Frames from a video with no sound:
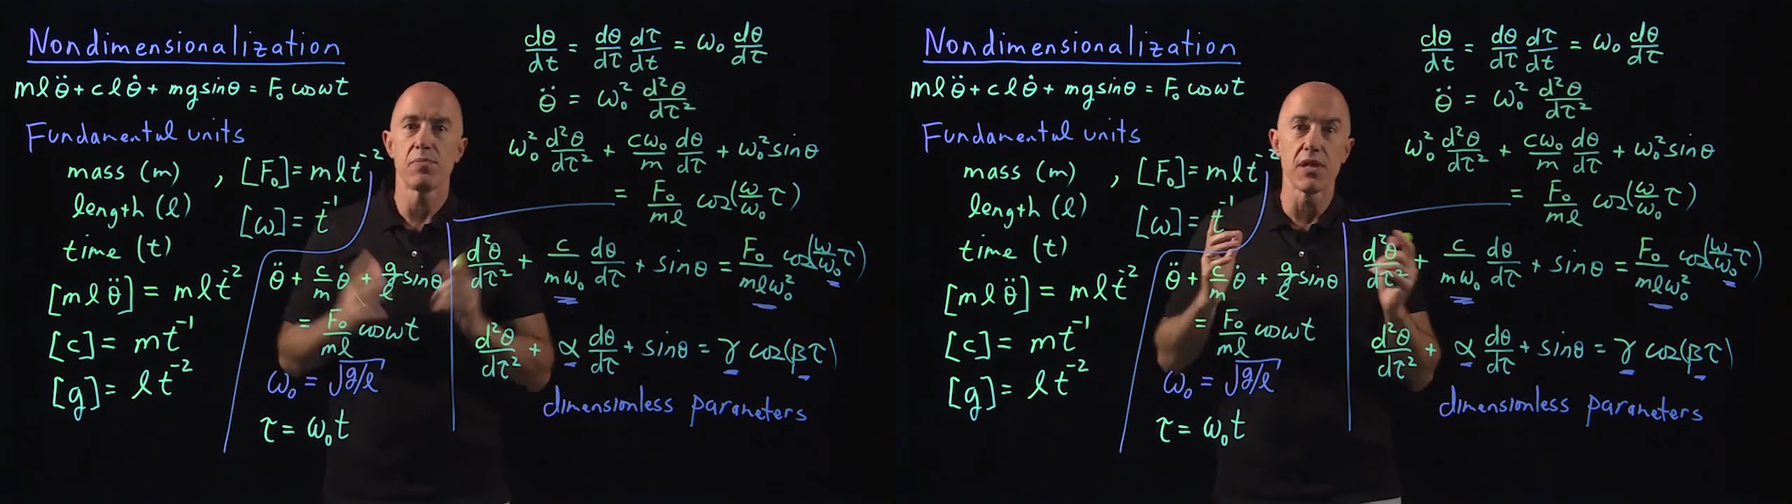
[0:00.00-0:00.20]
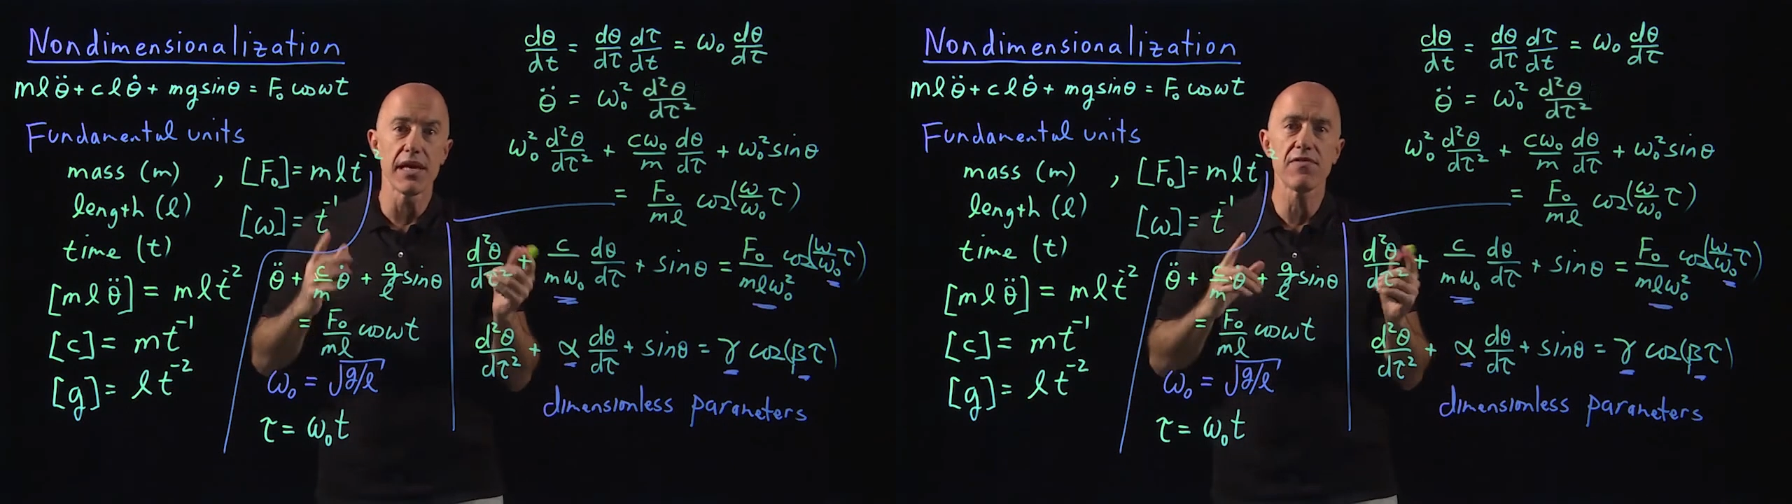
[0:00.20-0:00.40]

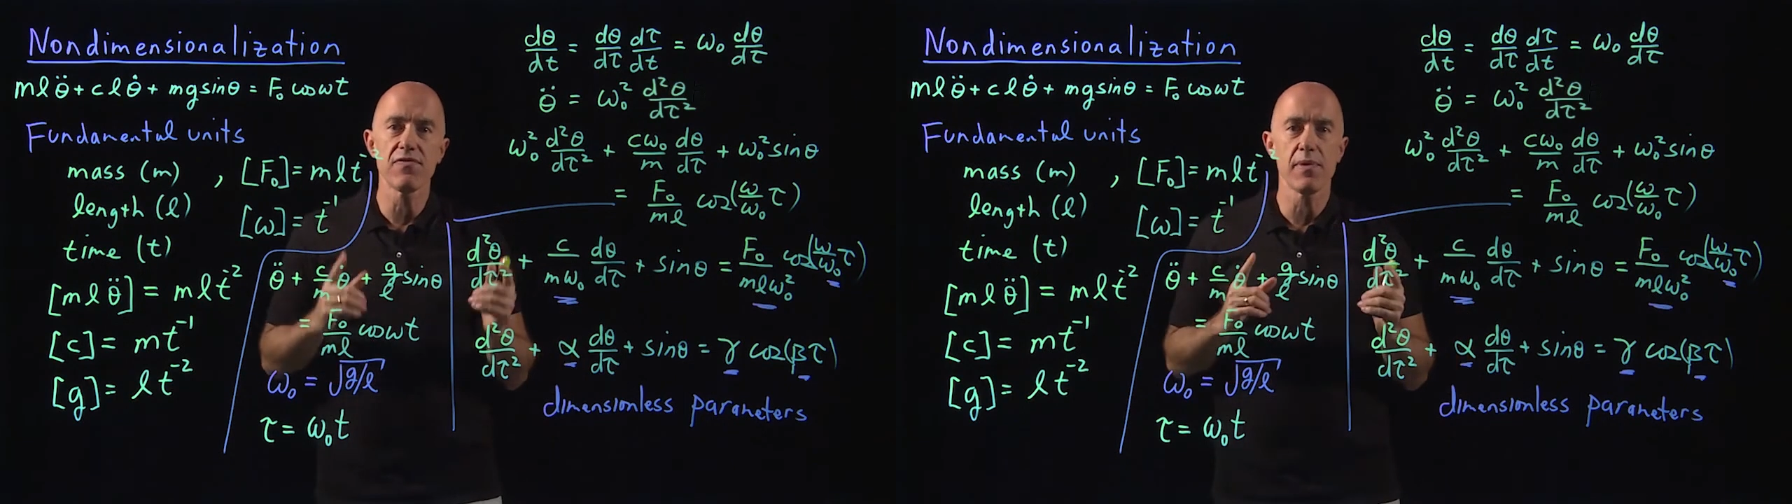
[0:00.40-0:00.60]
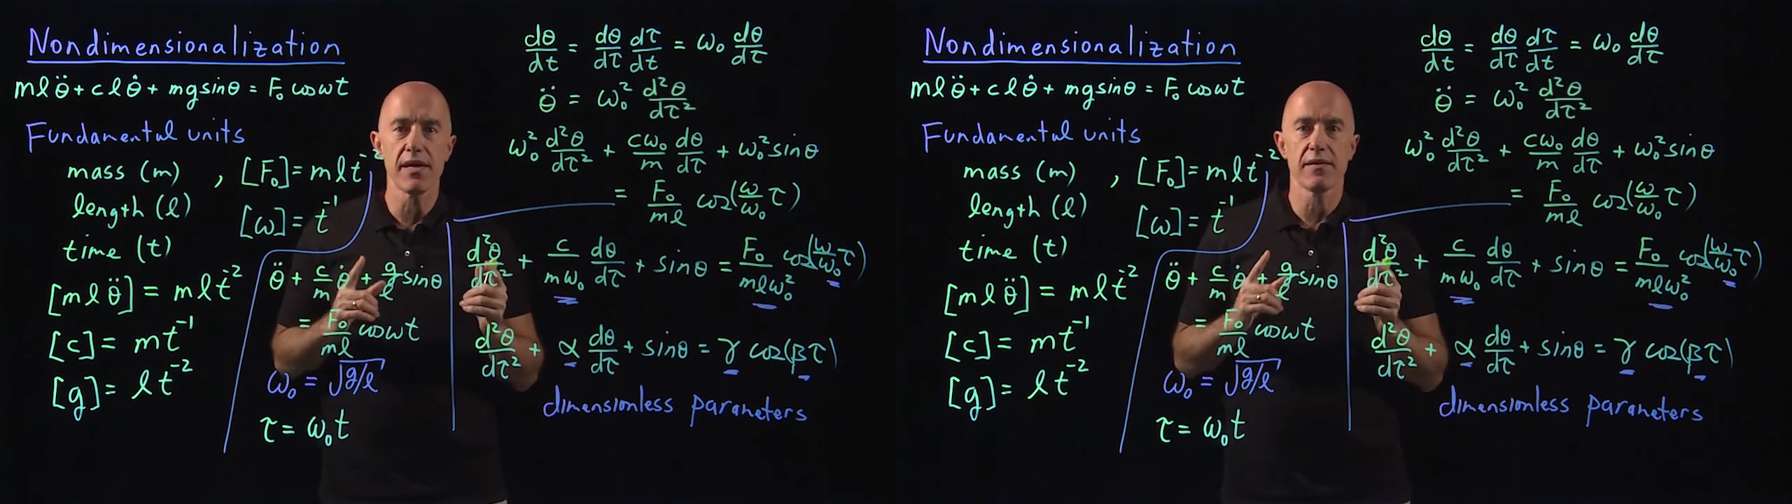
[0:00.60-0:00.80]
Believe
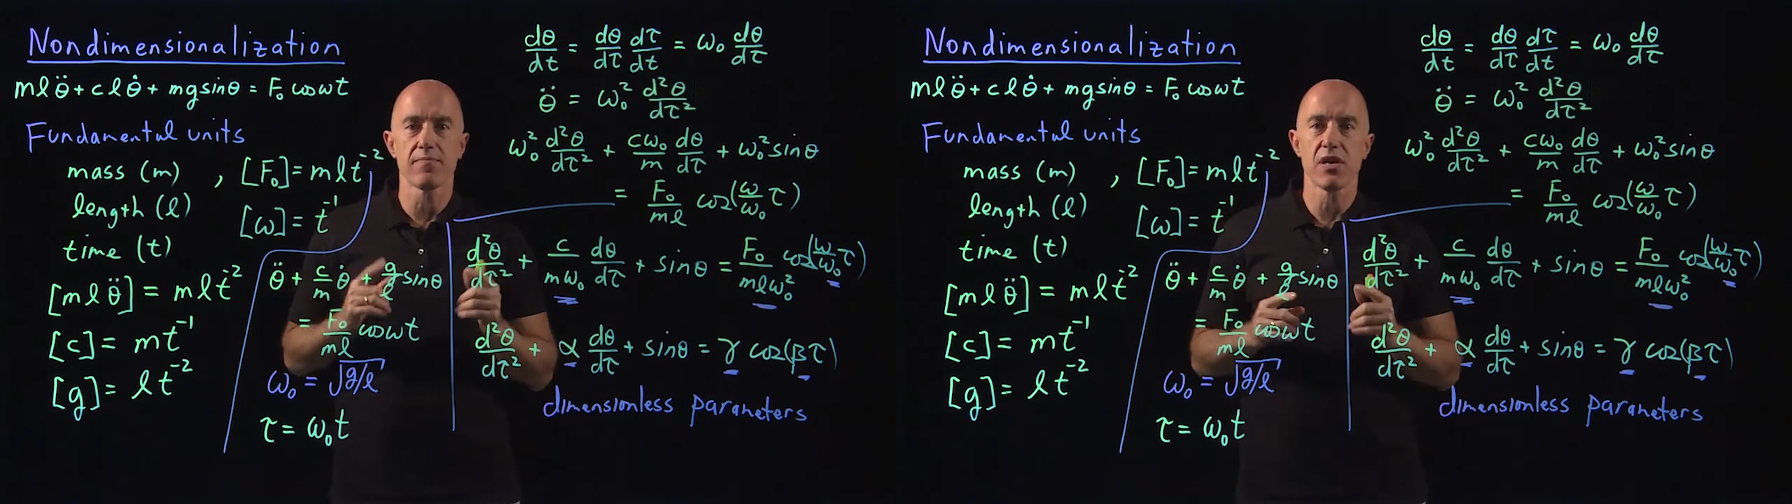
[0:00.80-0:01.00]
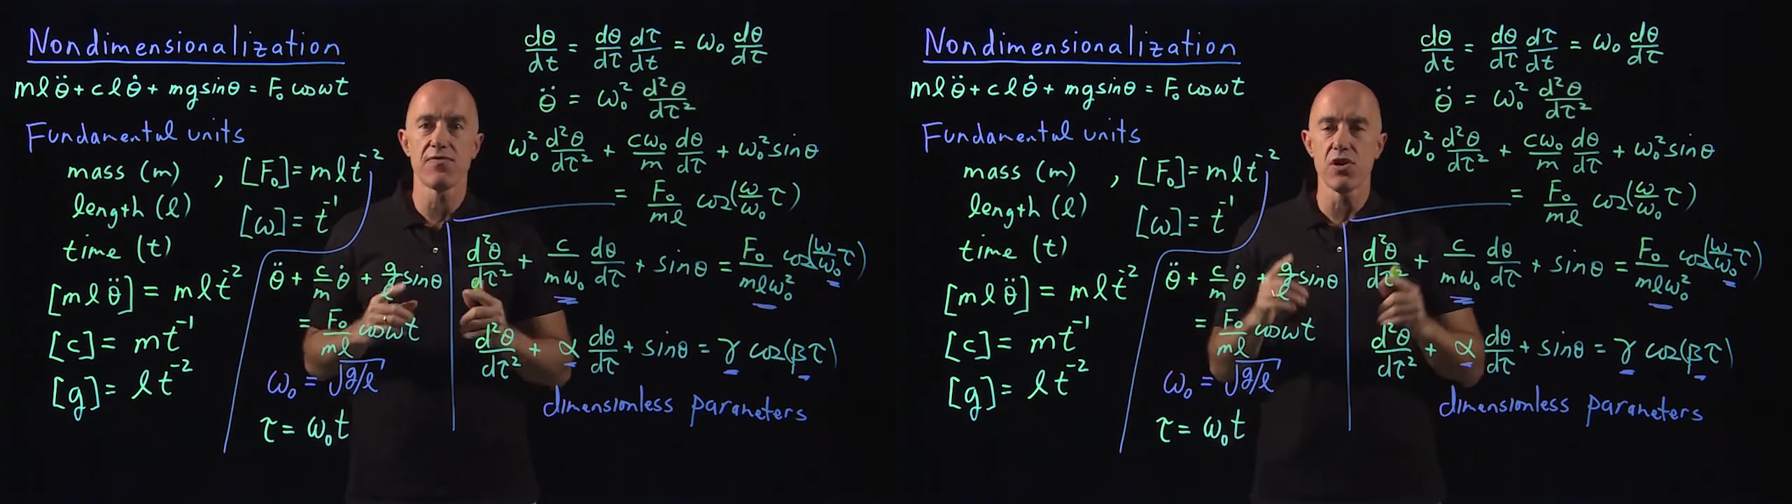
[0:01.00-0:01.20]
me,
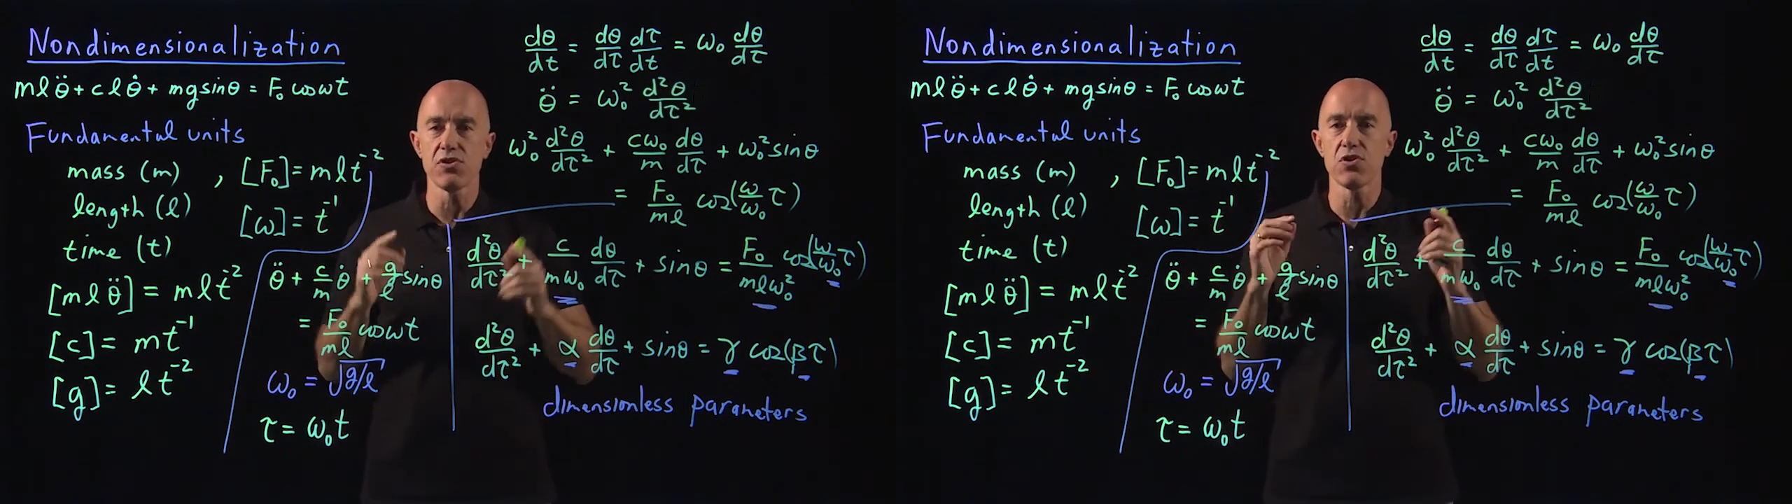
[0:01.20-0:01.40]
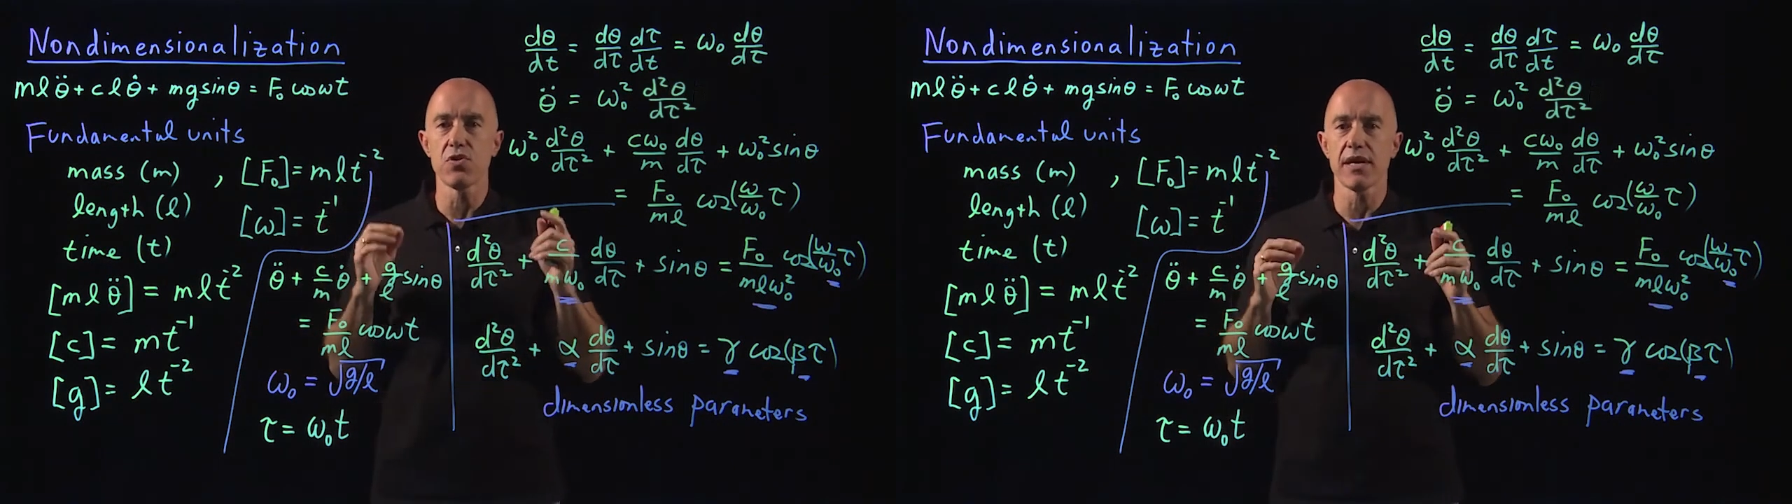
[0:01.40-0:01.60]
if you're
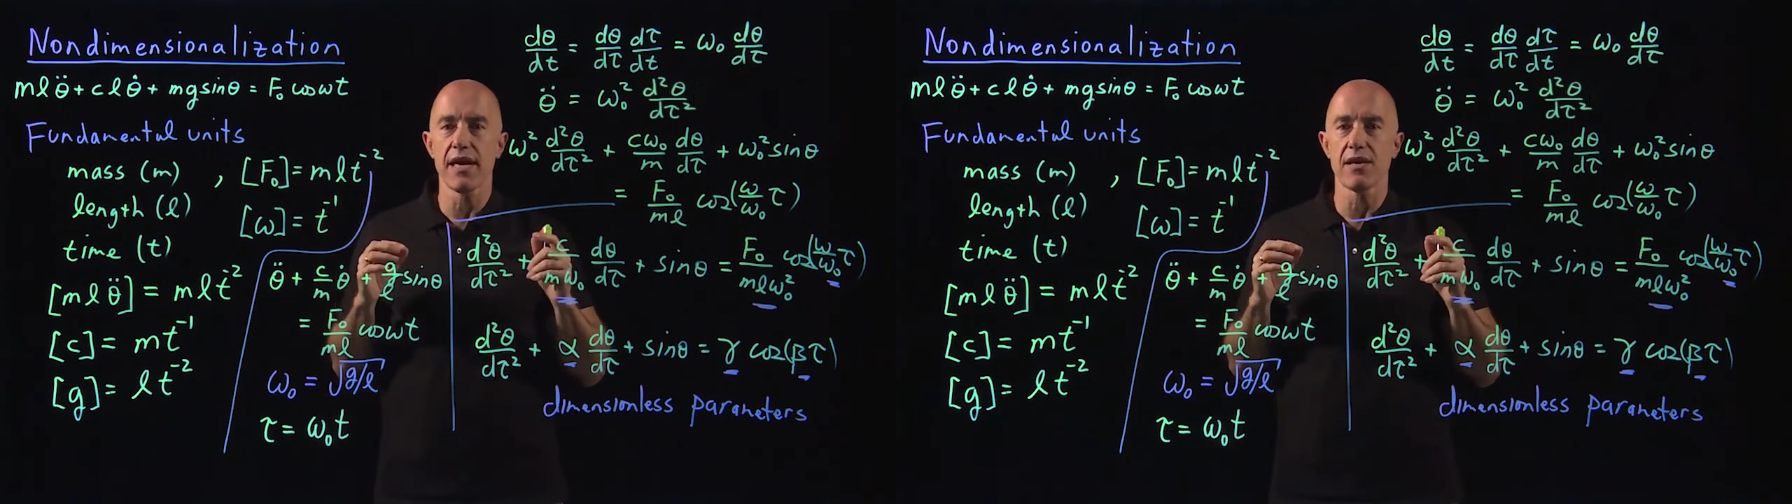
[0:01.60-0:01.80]
doing